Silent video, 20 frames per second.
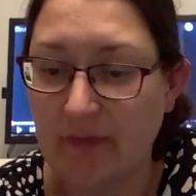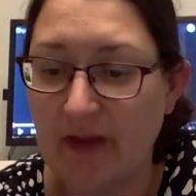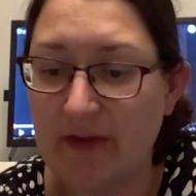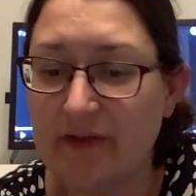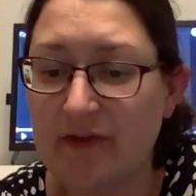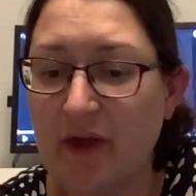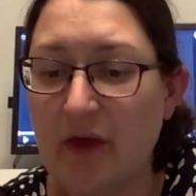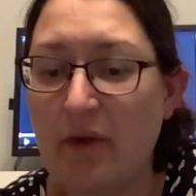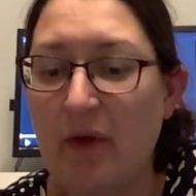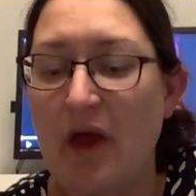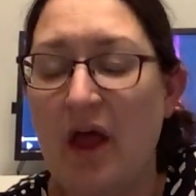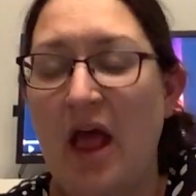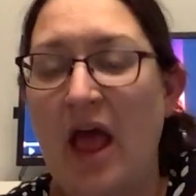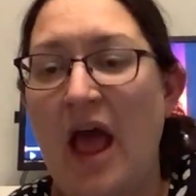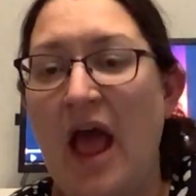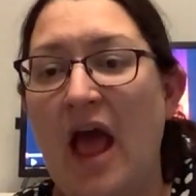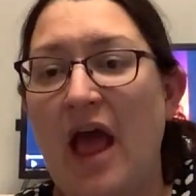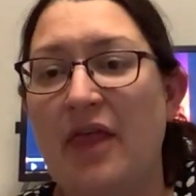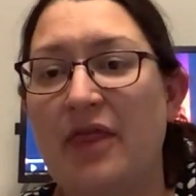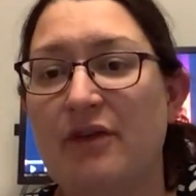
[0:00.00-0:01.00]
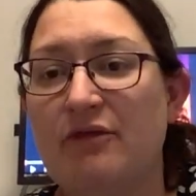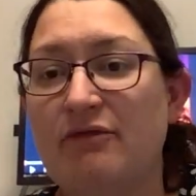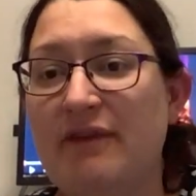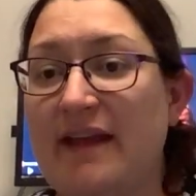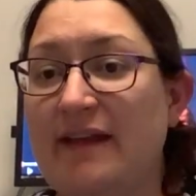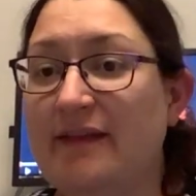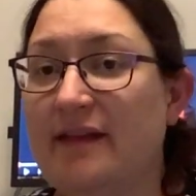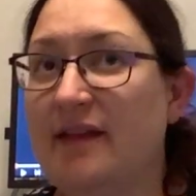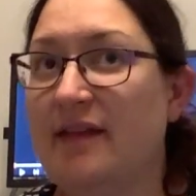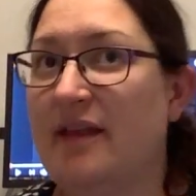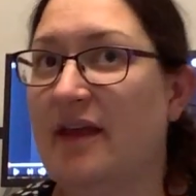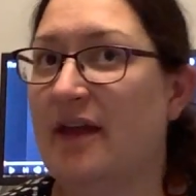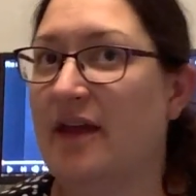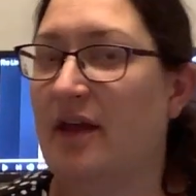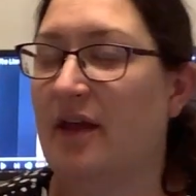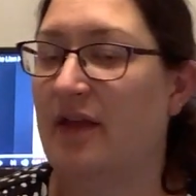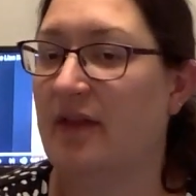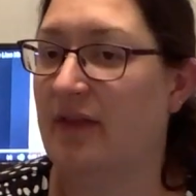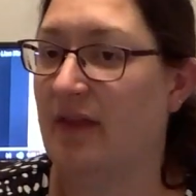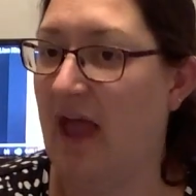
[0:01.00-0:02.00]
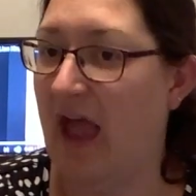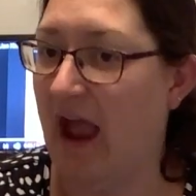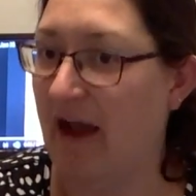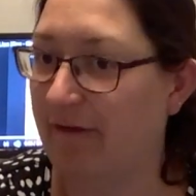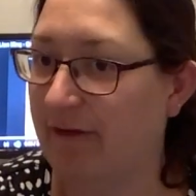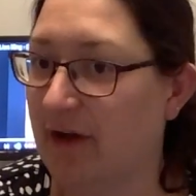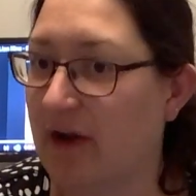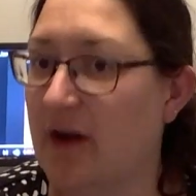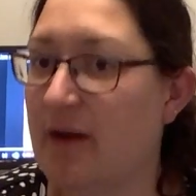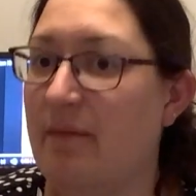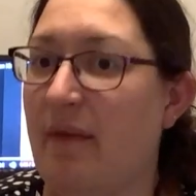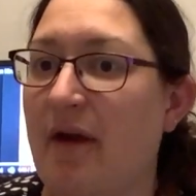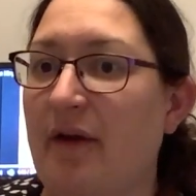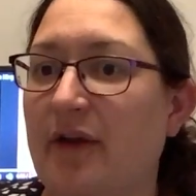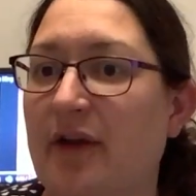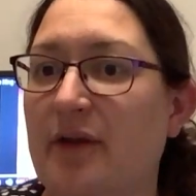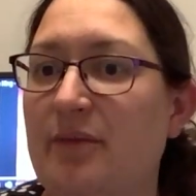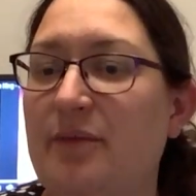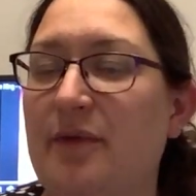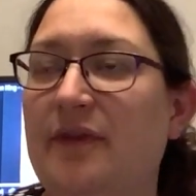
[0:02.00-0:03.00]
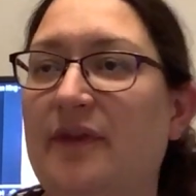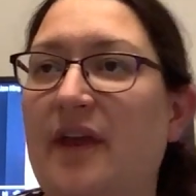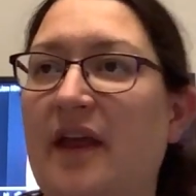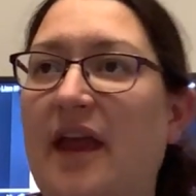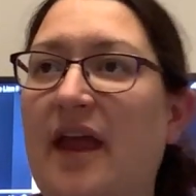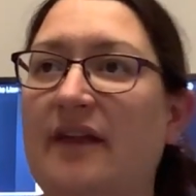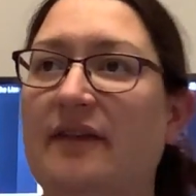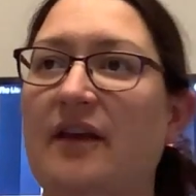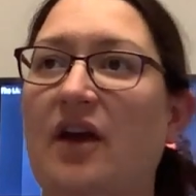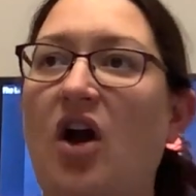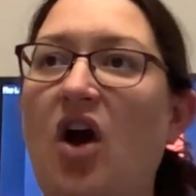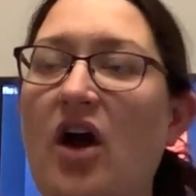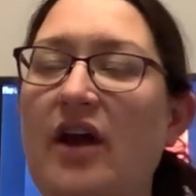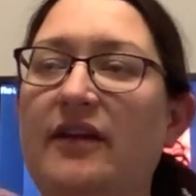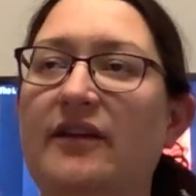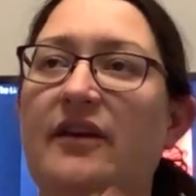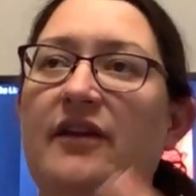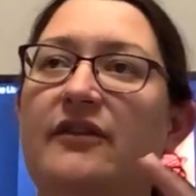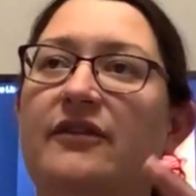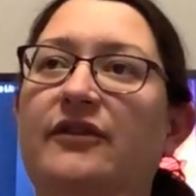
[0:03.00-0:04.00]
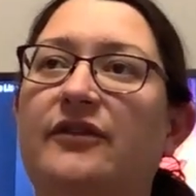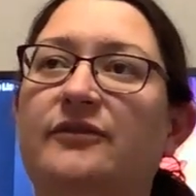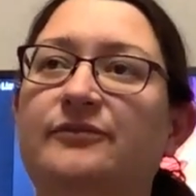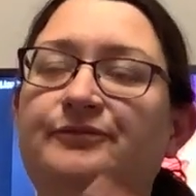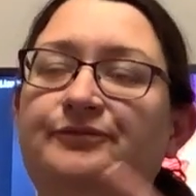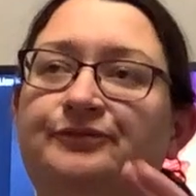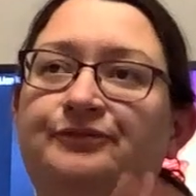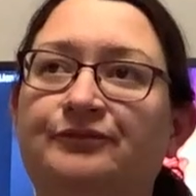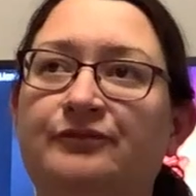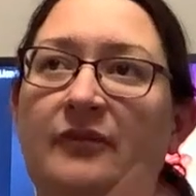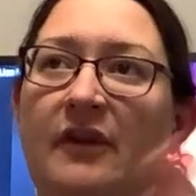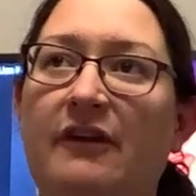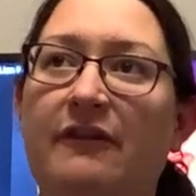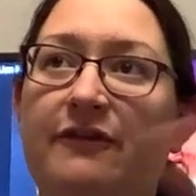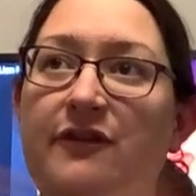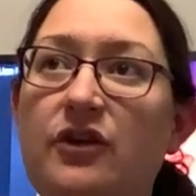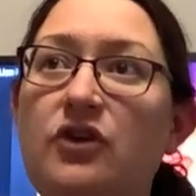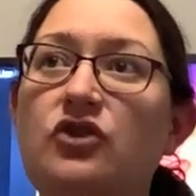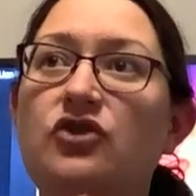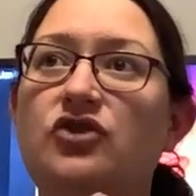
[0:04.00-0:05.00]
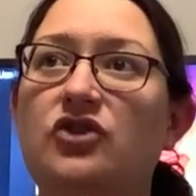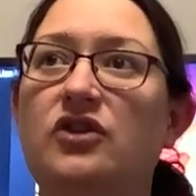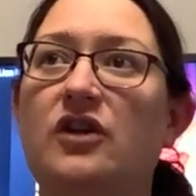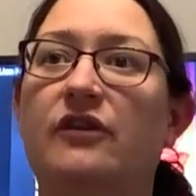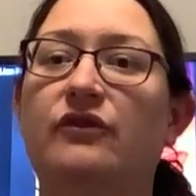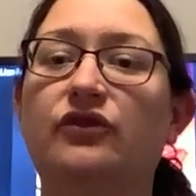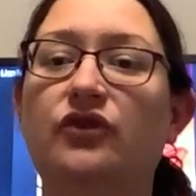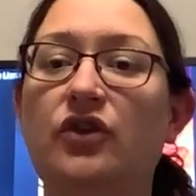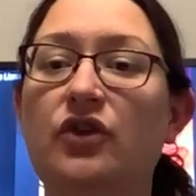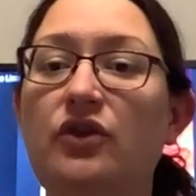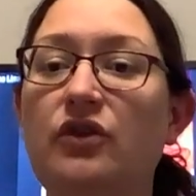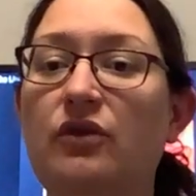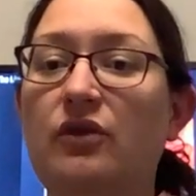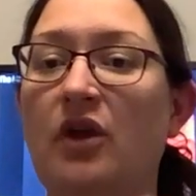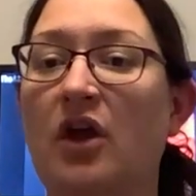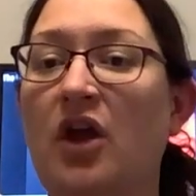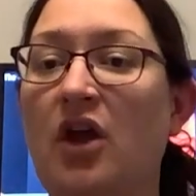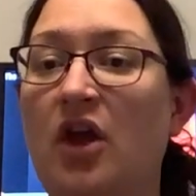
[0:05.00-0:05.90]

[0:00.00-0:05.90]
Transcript: So the reason that African American music is a kind of fusion of two